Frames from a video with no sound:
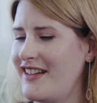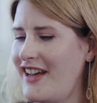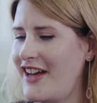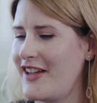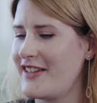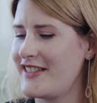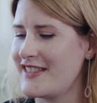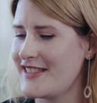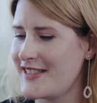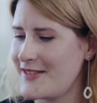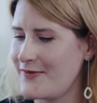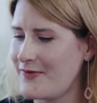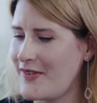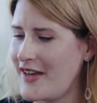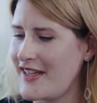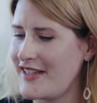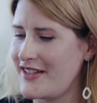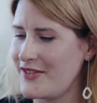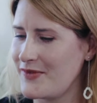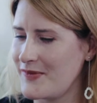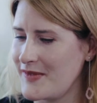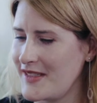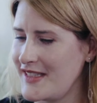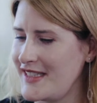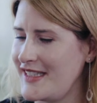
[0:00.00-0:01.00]
I just find
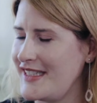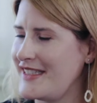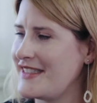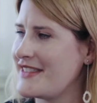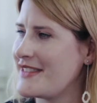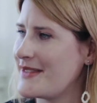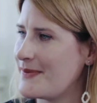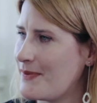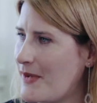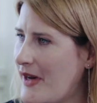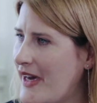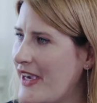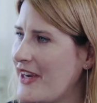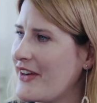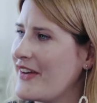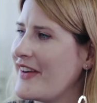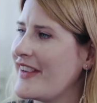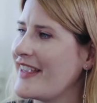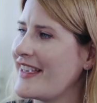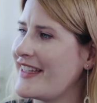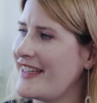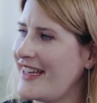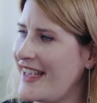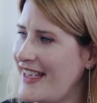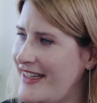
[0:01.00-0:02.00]
it really
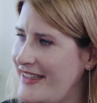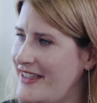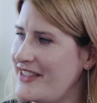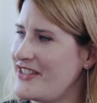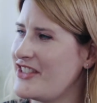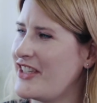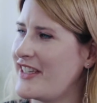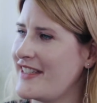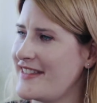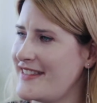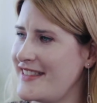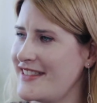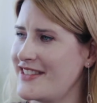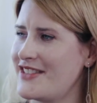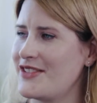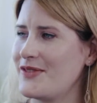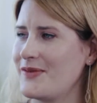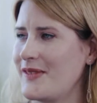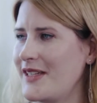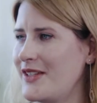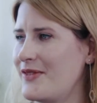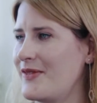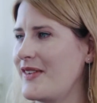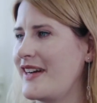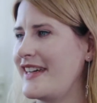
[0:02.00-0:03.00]
inspiring and energising to
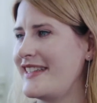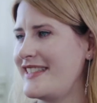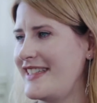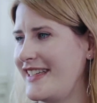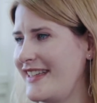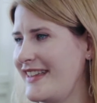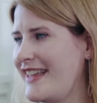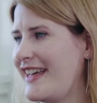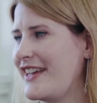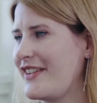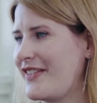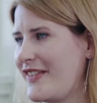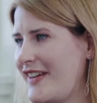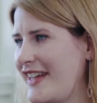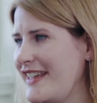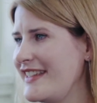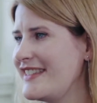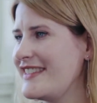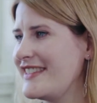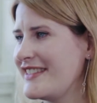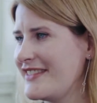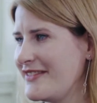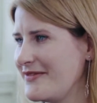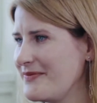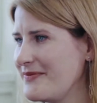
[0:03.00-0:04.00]
read writing that great.